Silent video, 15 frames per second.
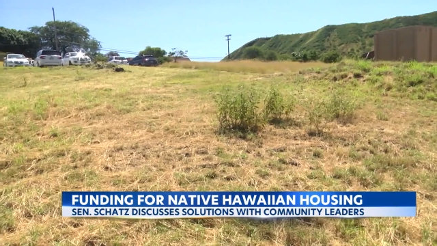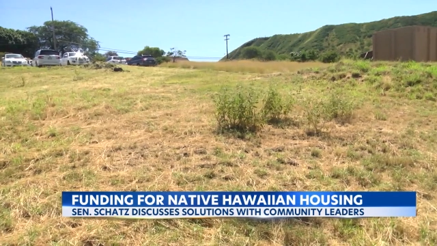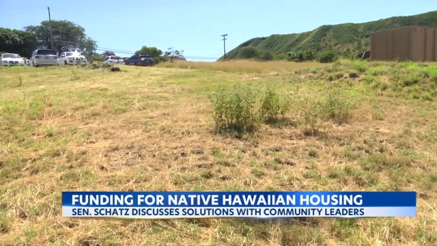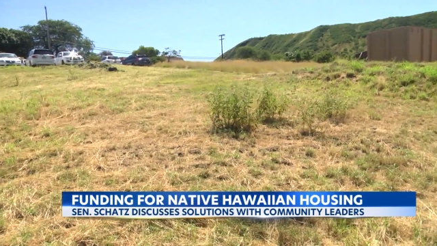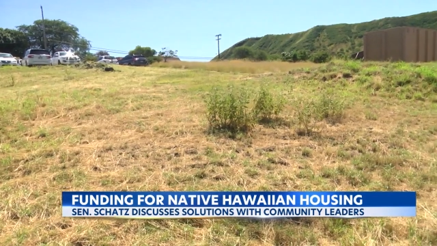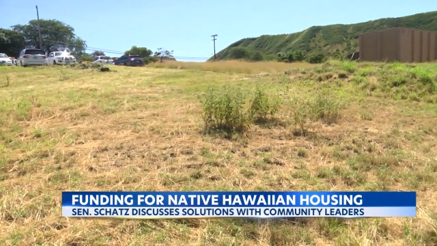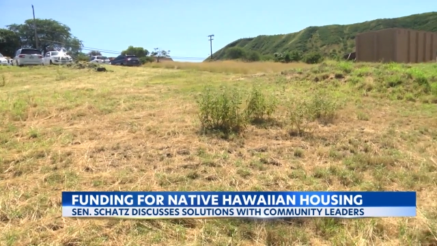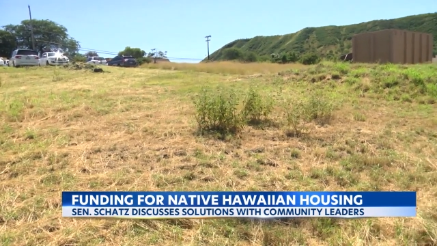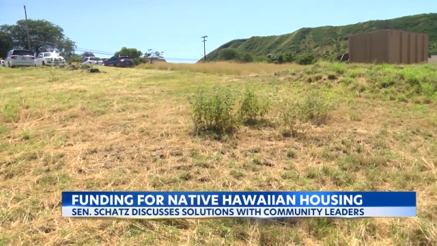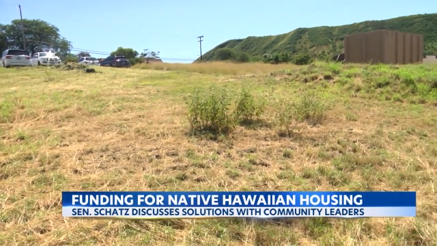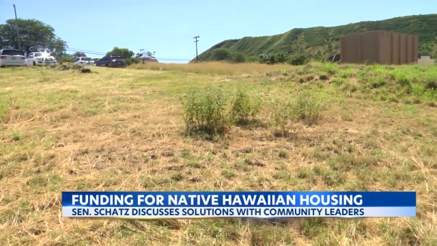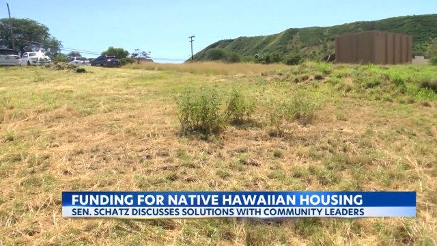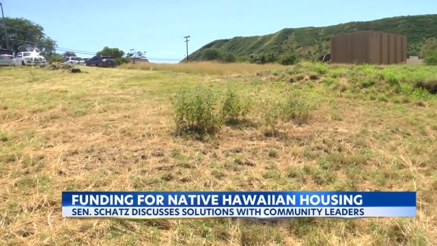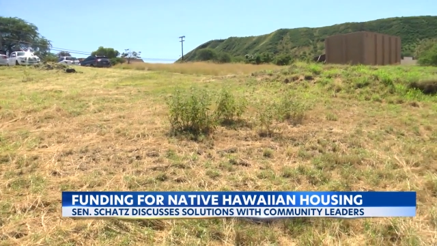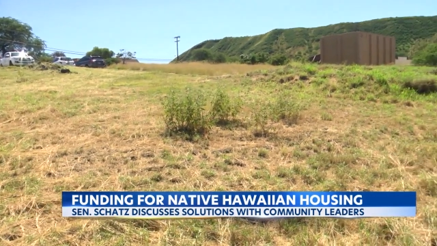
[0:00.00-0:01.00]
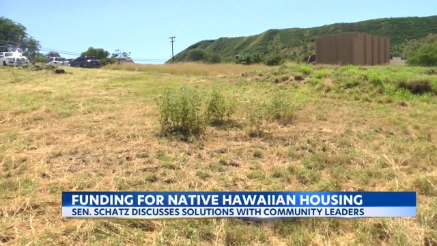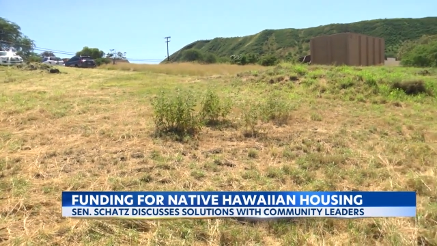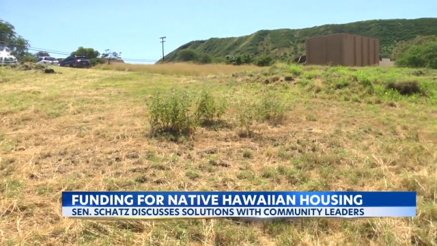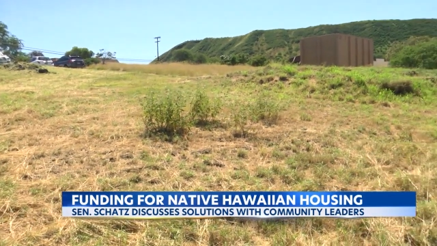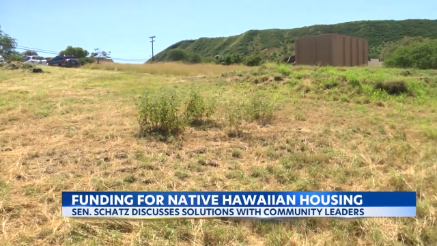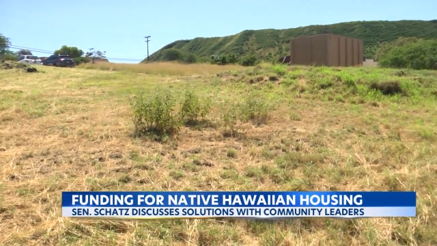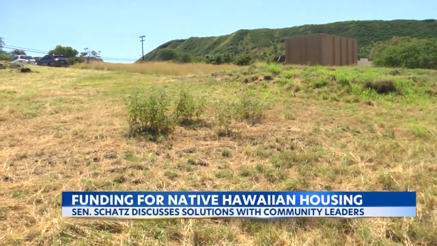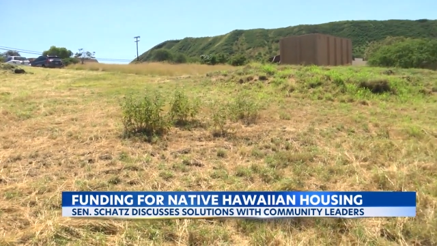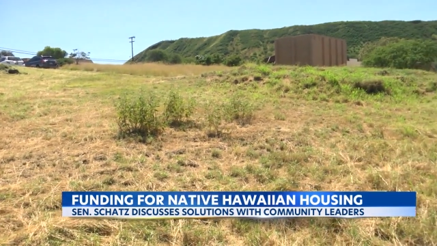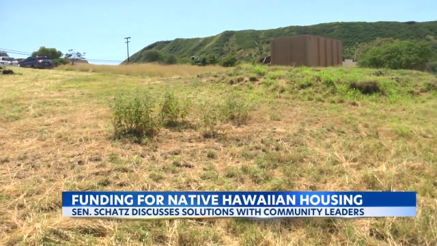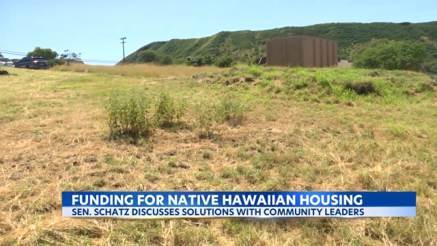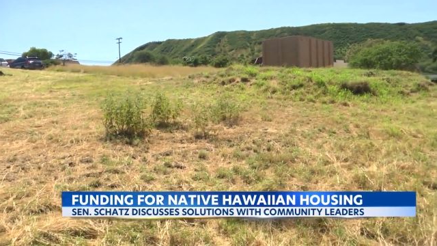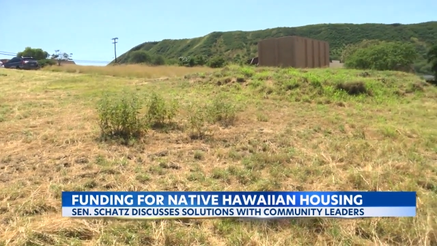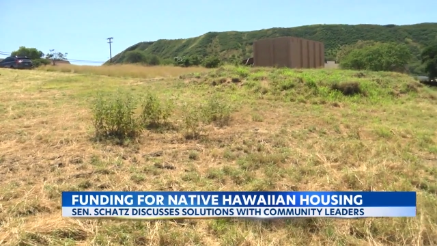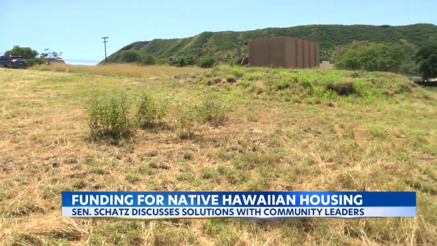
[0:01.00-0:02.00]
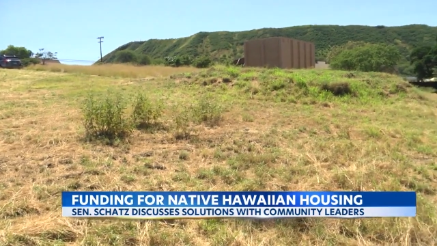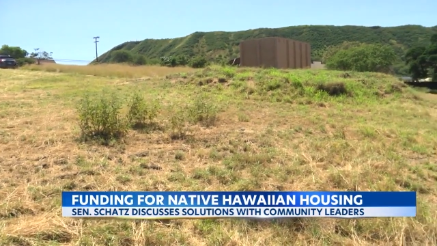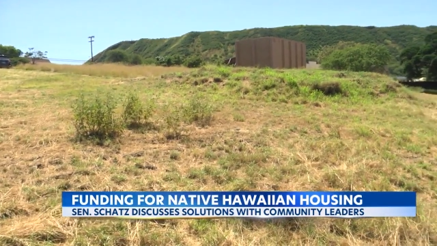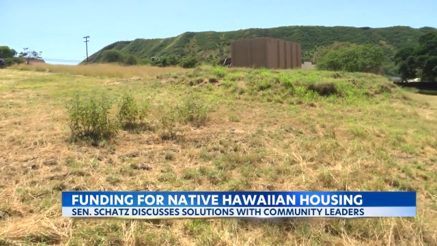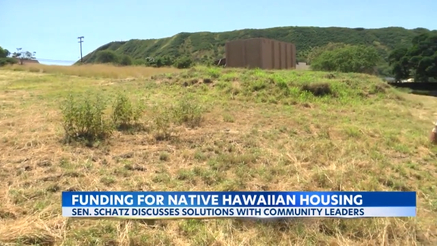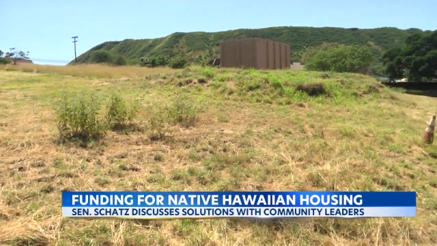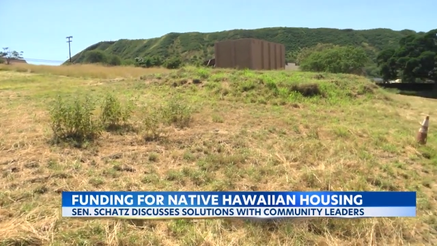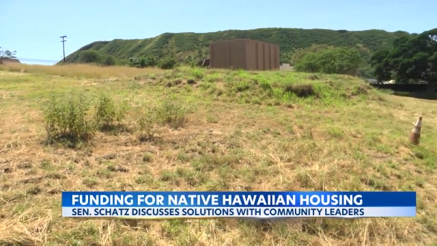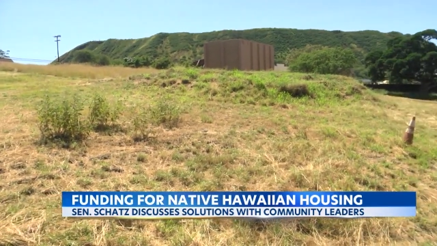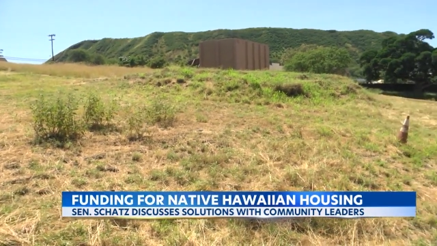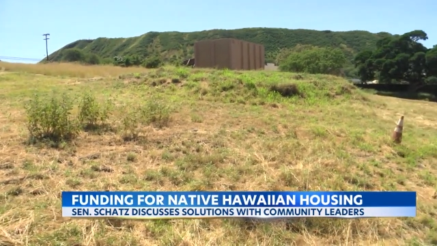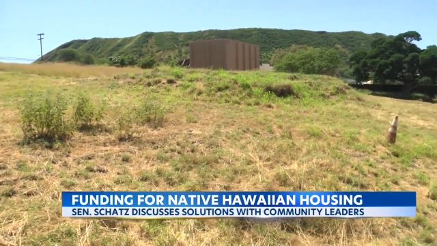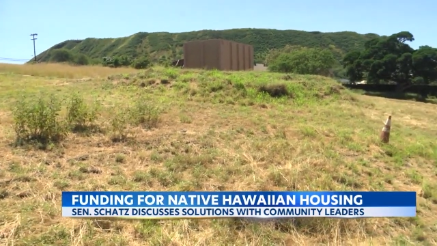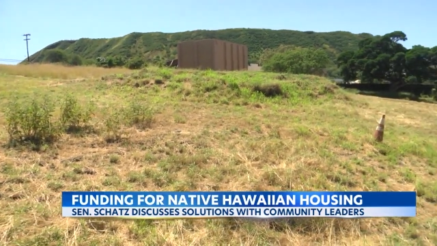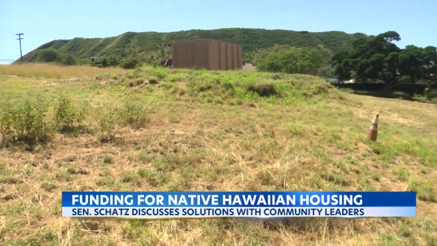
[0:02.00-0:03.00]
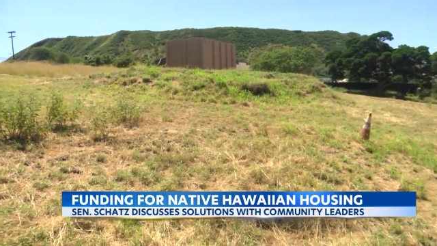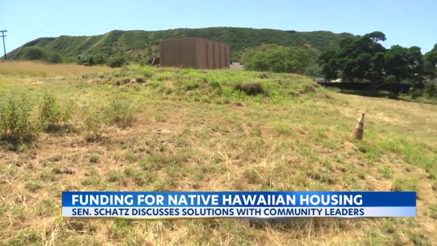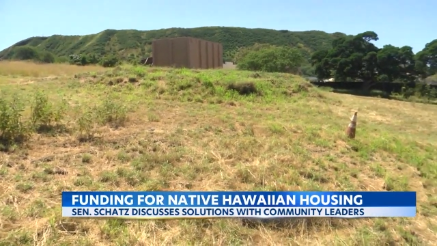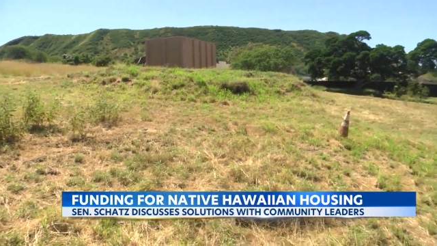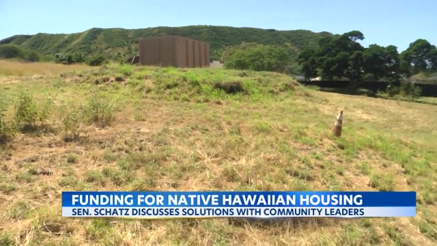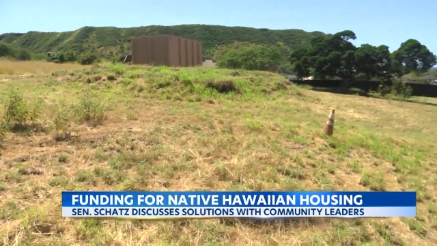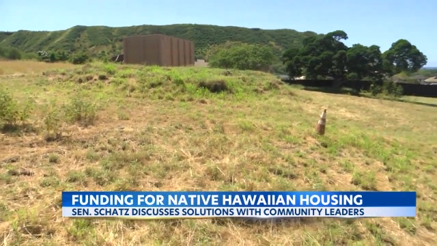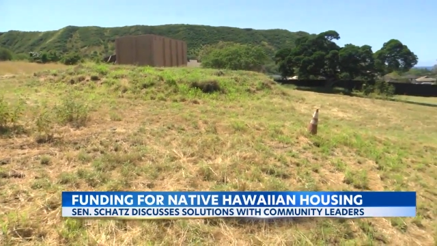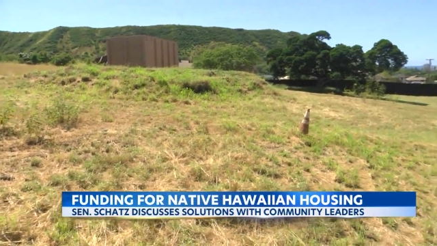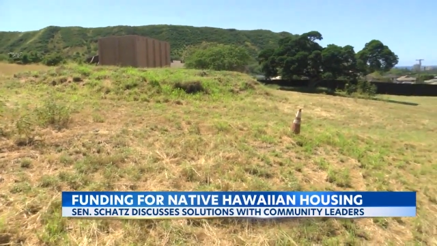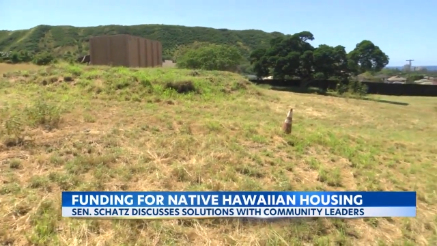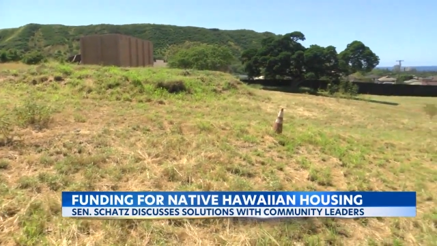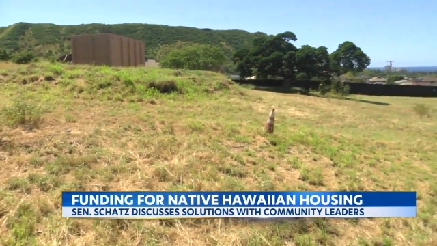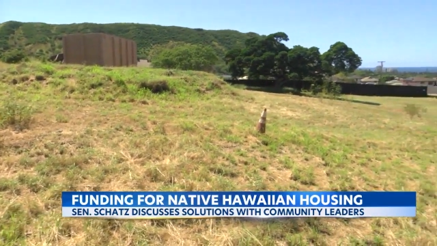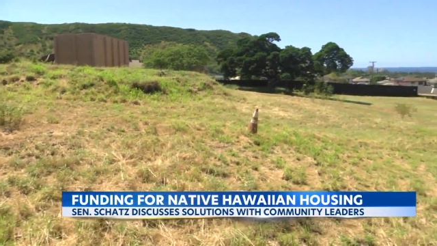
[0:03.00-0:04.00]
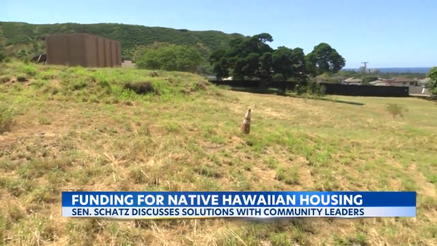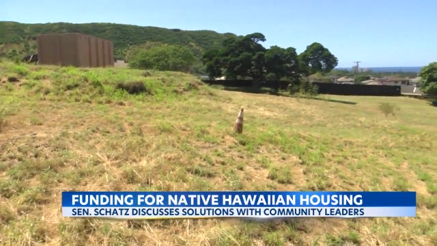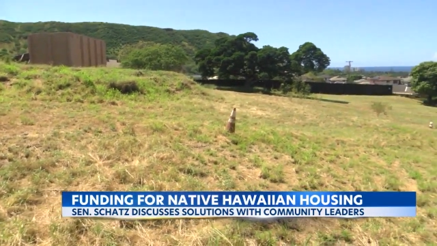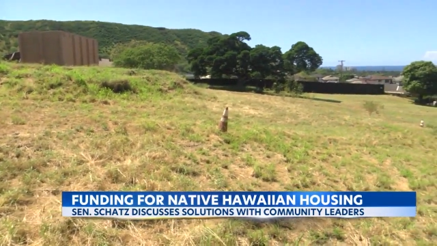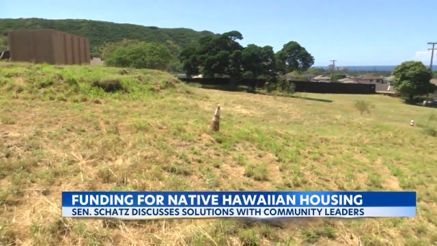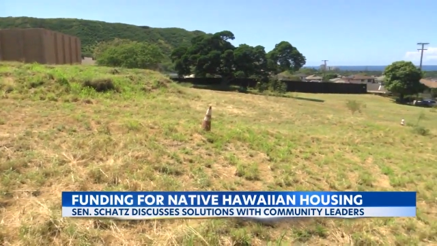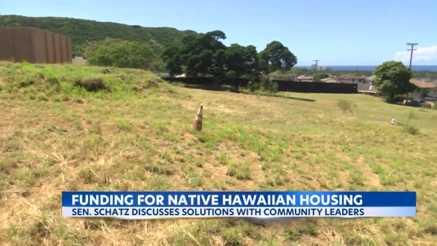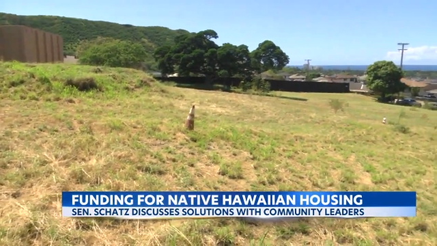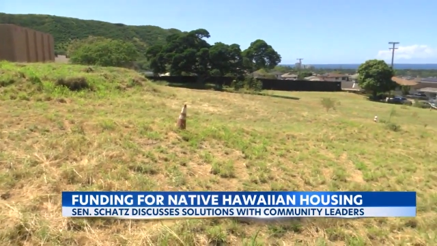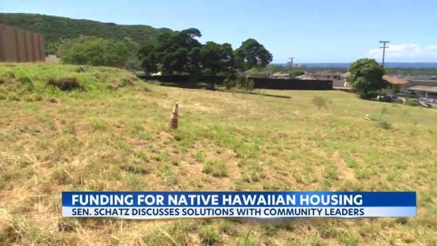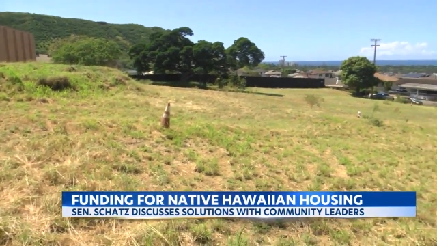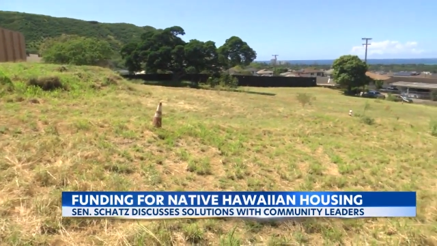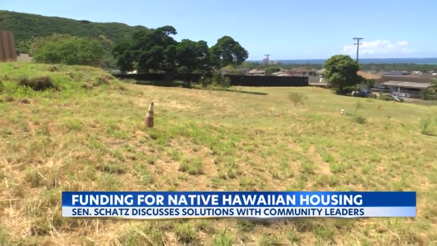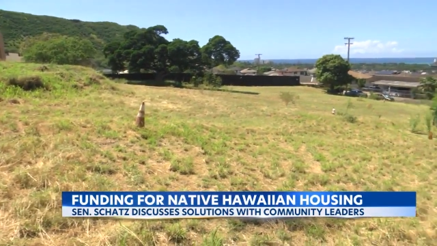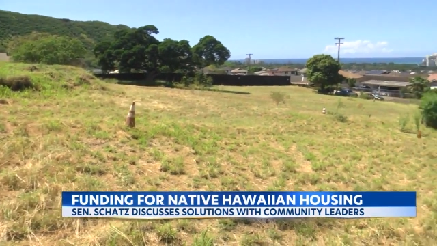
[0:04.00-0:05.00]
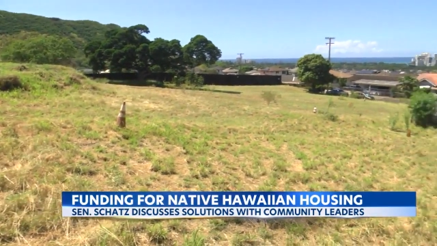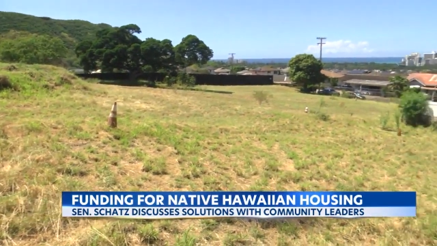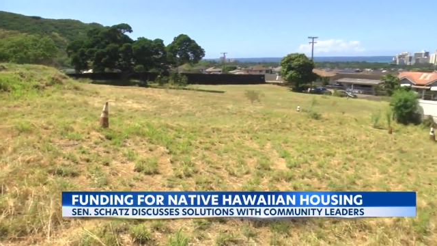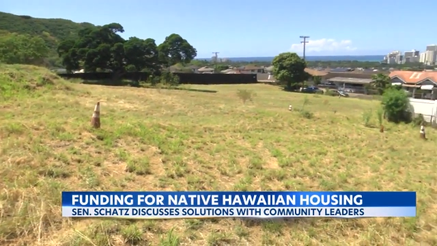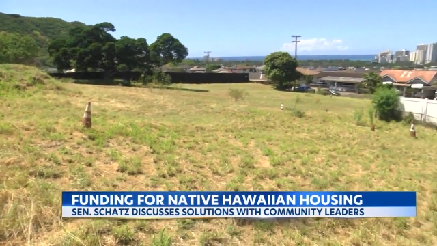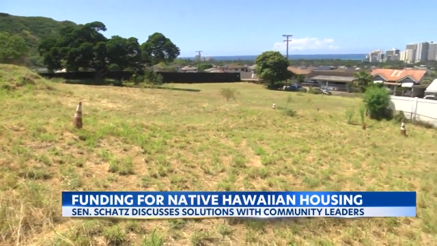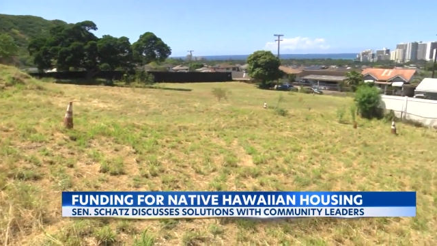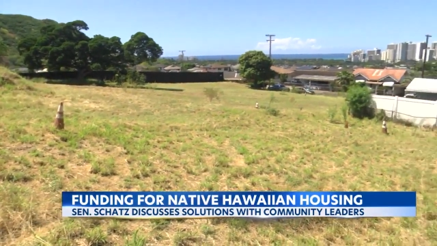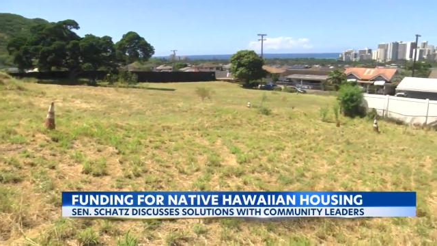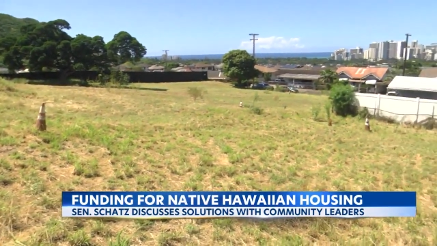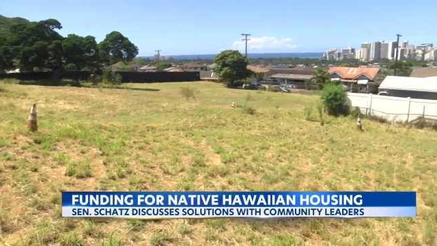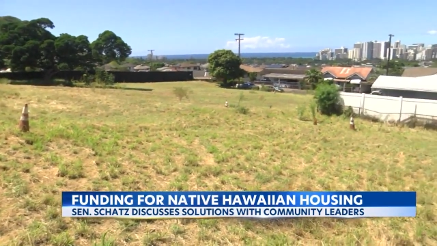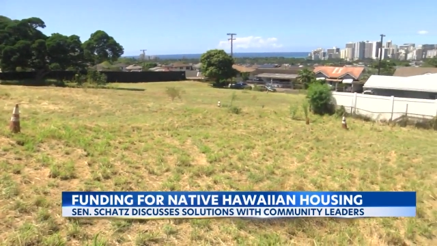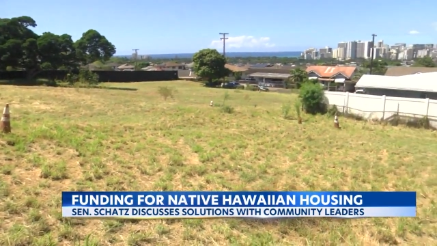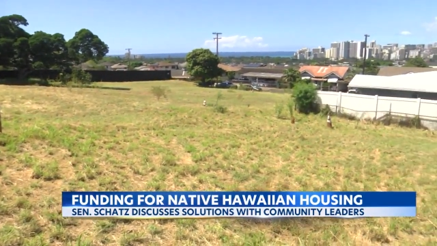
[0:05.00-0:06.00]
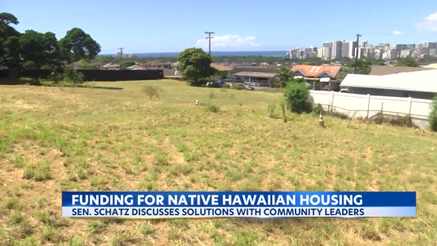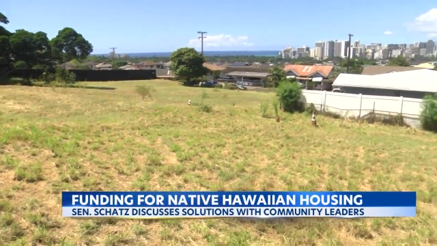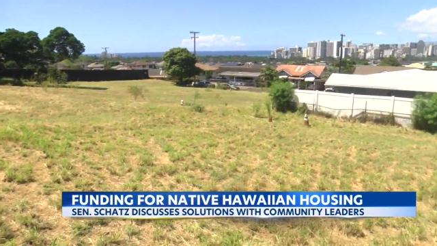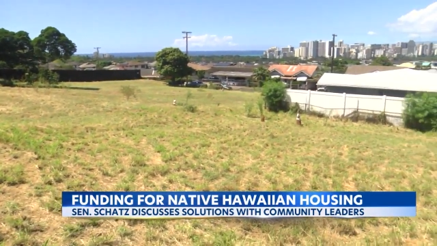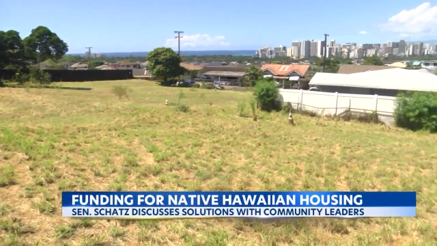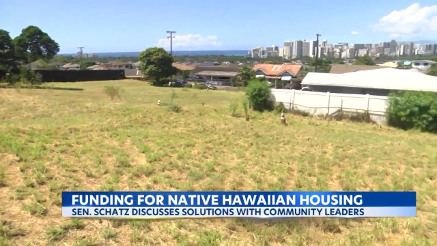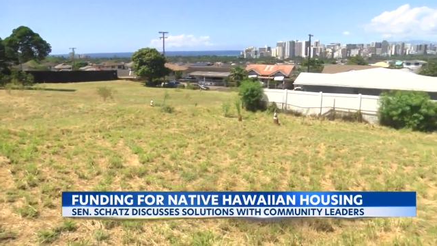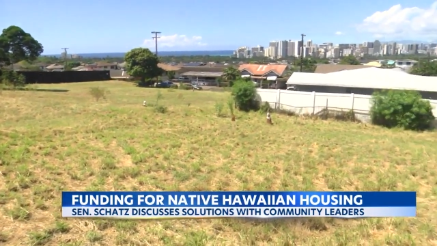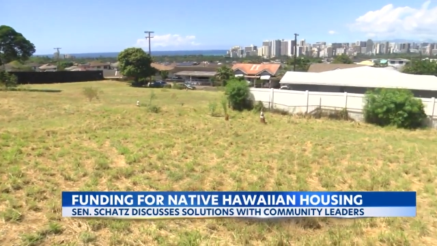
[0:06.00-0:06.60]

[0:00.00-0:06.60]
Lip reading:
[unreadable: no face in view]